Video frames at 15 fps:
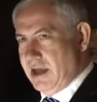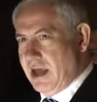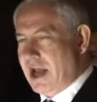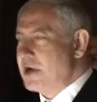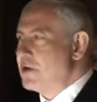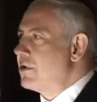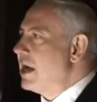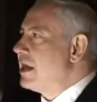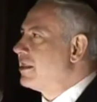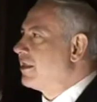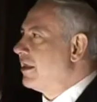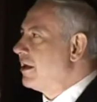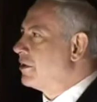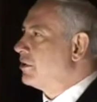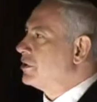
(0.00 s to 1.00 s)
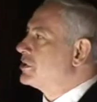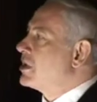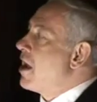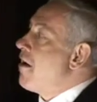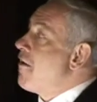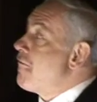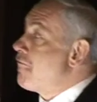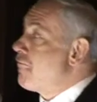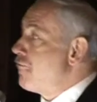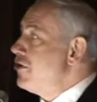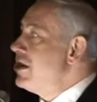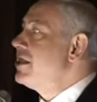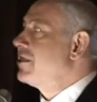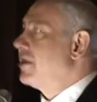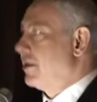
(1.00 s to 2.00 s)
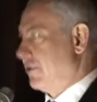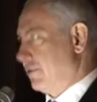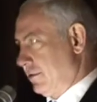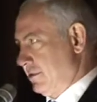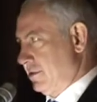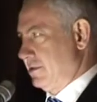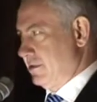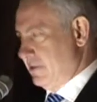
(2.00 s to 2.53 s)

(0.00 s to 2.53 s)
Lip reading: and great thinkers, free thinkers.